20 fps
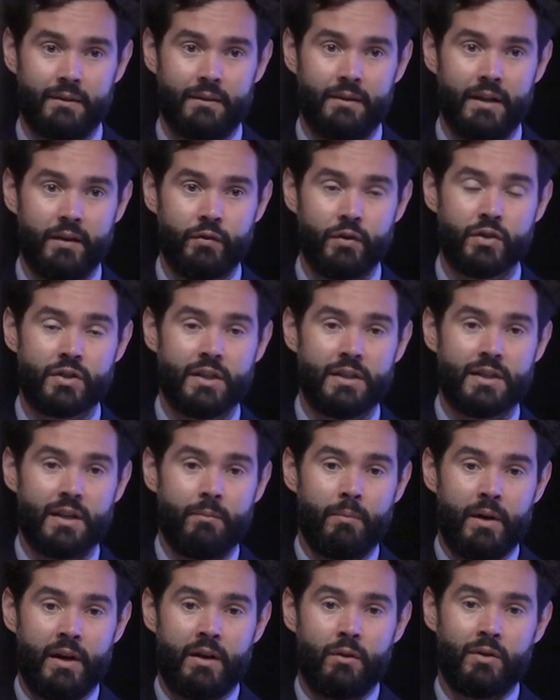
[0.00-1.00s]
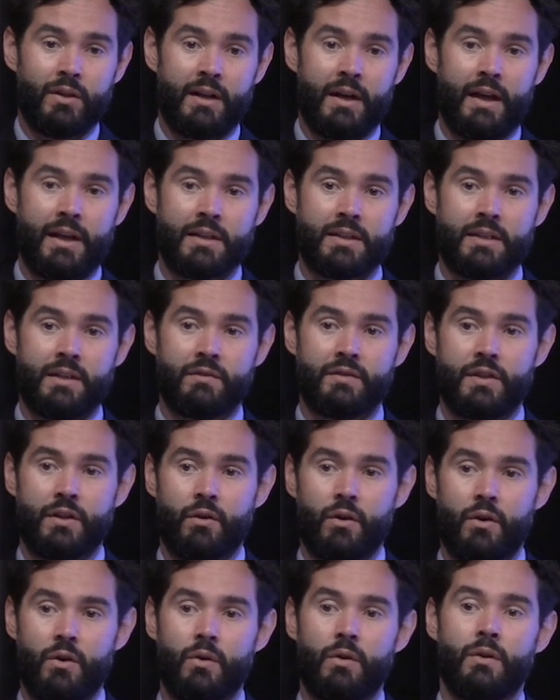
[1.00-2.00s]
If you see somebody with an ANC of
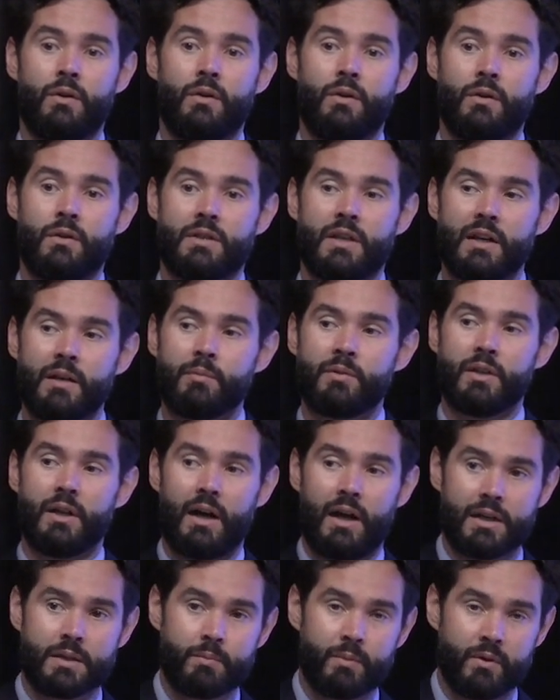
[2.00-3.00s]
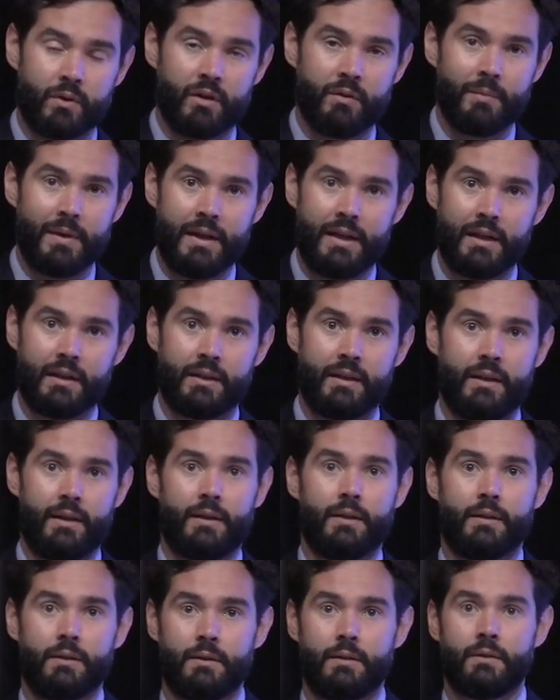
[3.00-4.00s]
zero, send them to the hospital immediately.